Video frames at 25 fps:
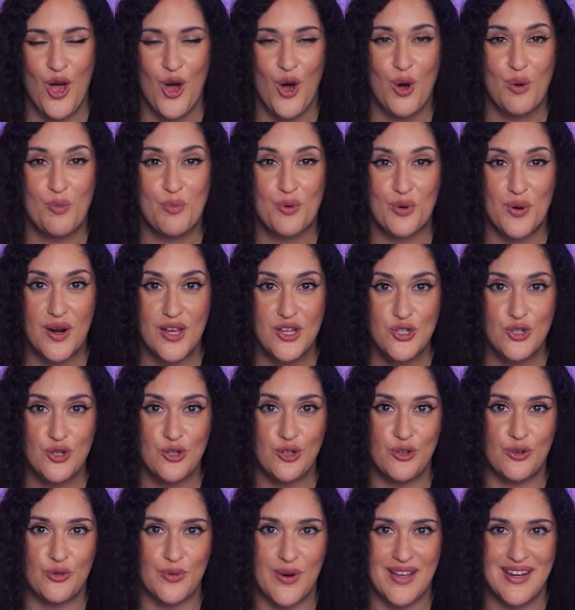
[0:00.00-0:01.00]

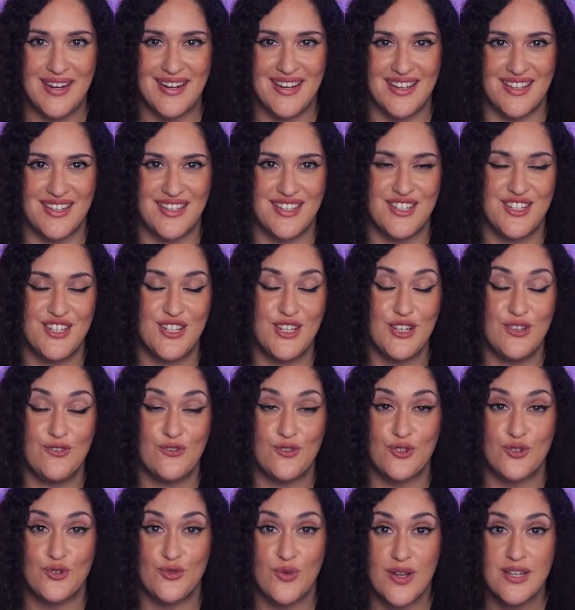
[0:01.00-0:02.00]
Operational readiness
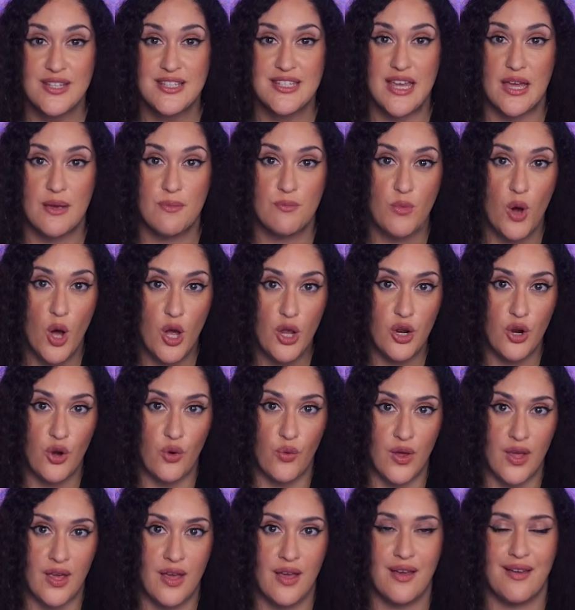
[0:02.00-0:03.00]
delivers runtime
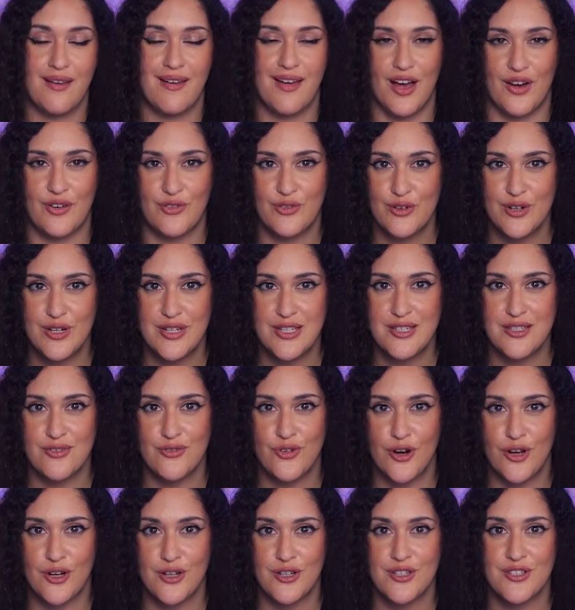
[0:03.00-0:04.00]
monitoring, governance
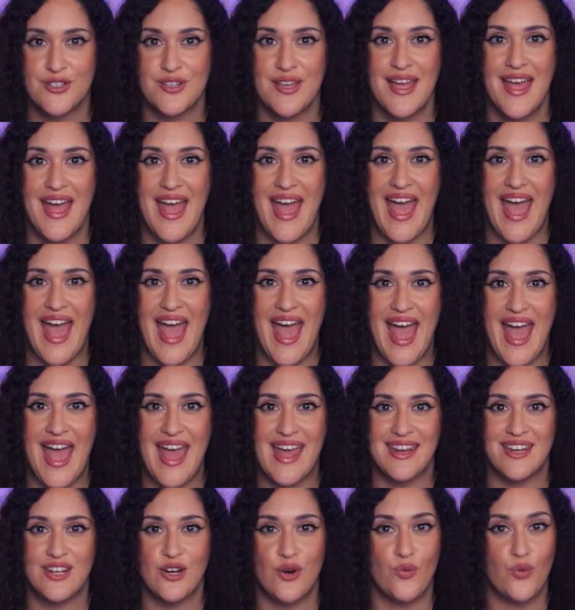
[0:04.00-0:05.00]
logs,
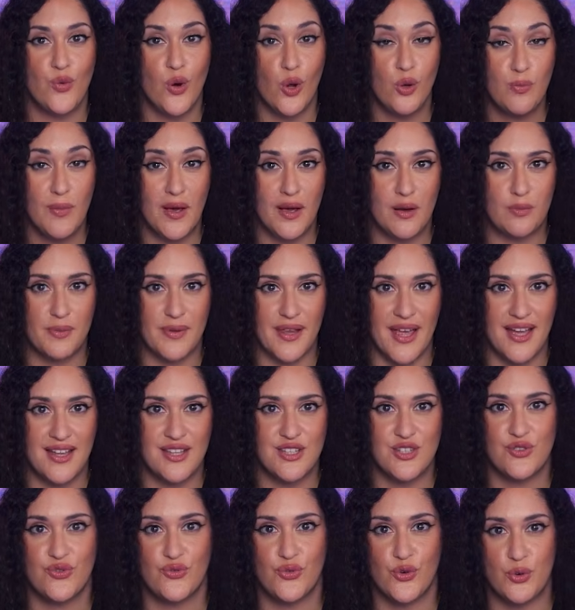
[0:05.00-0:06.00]
and rollback
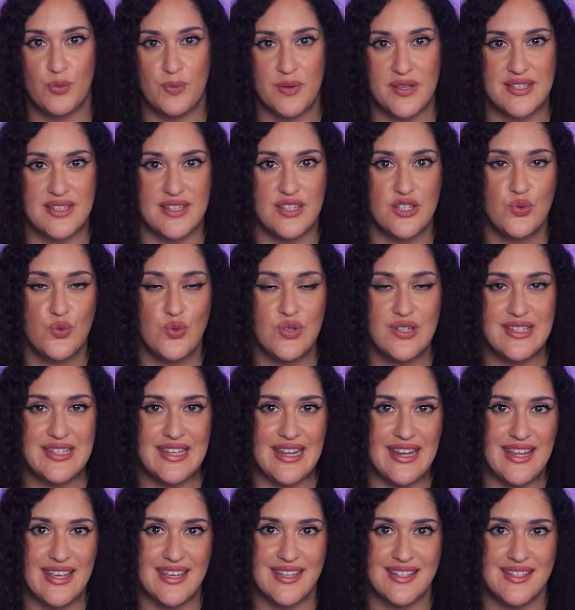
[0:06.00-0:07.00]
plans for business
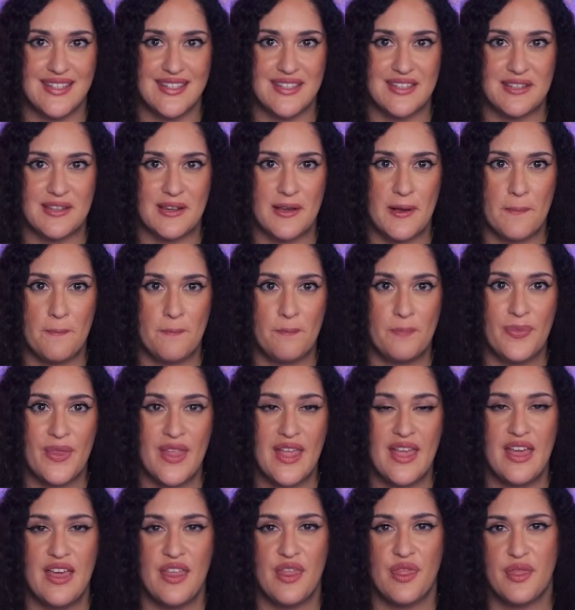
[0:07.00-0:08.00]
resilience.
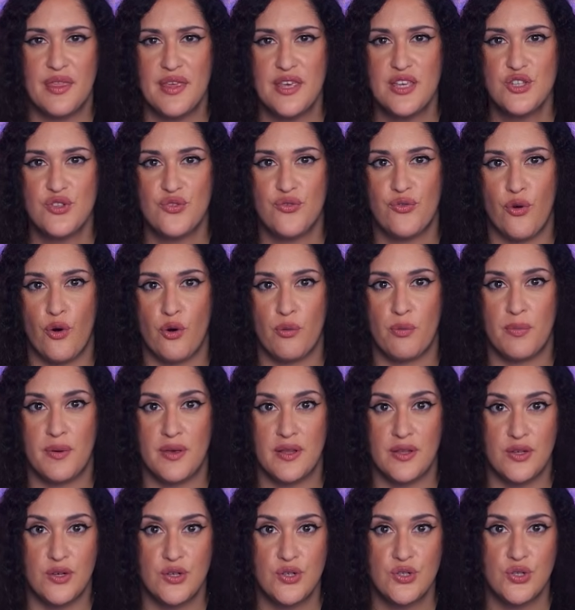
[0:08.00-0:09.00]
These 4
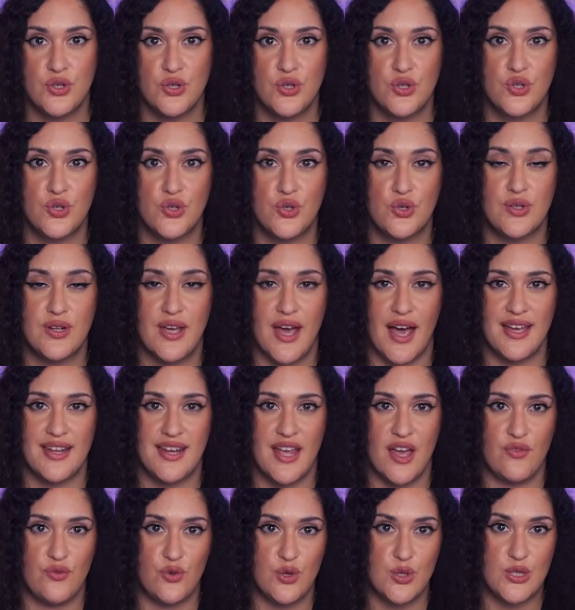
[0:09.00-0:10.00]
pillars should guide
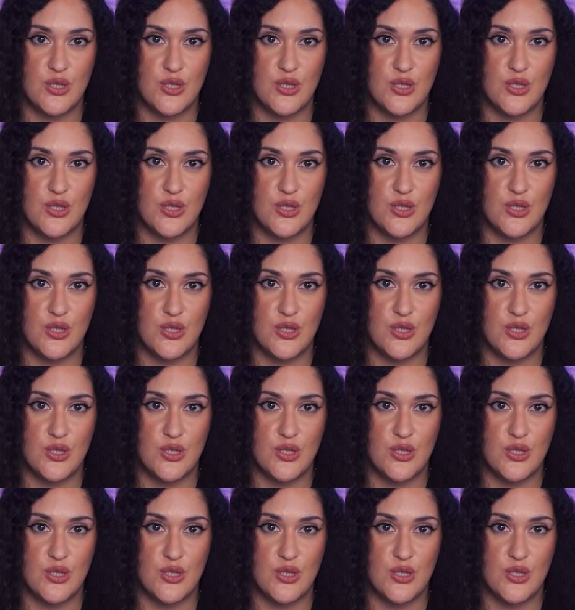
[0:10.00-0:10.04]
every